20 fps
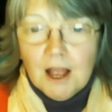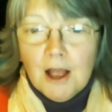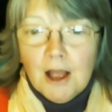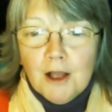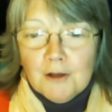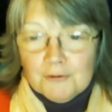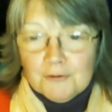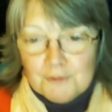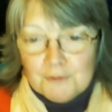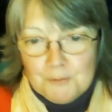
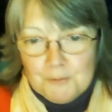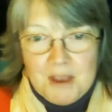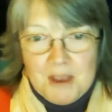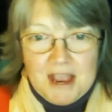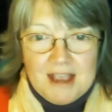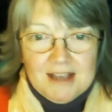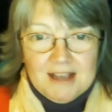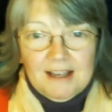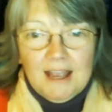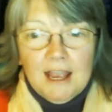for being
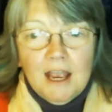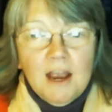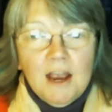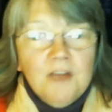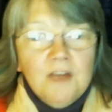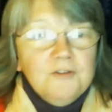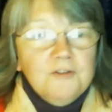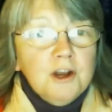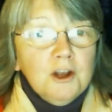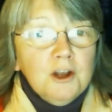here. Have
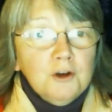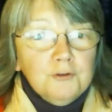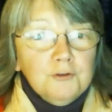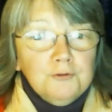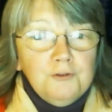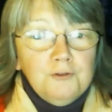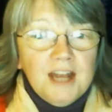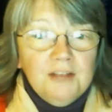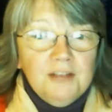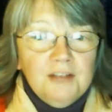you only got
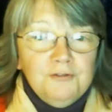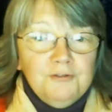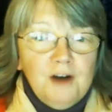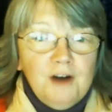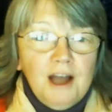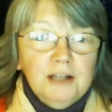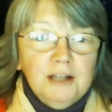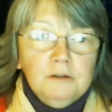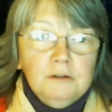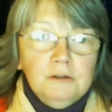
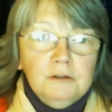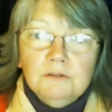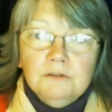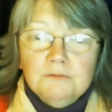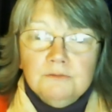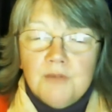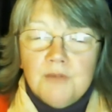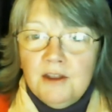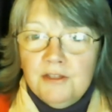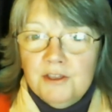
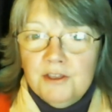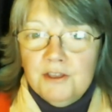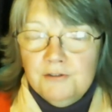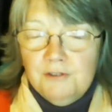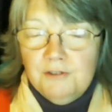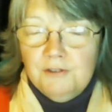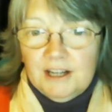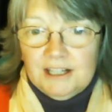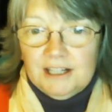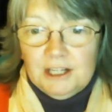anything
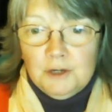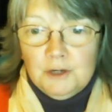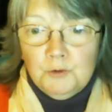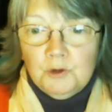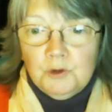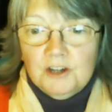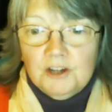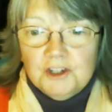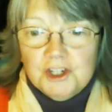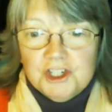final you would like
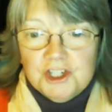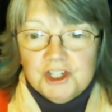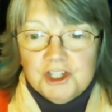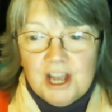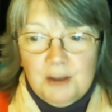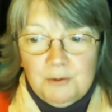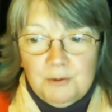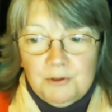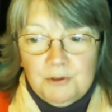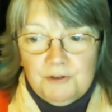to share
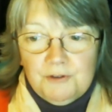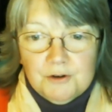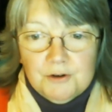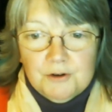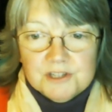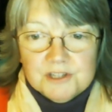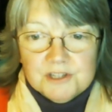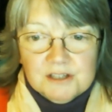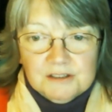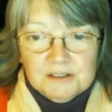with folks,
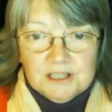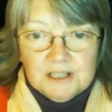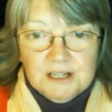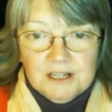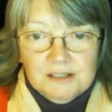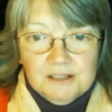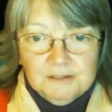Ildiko?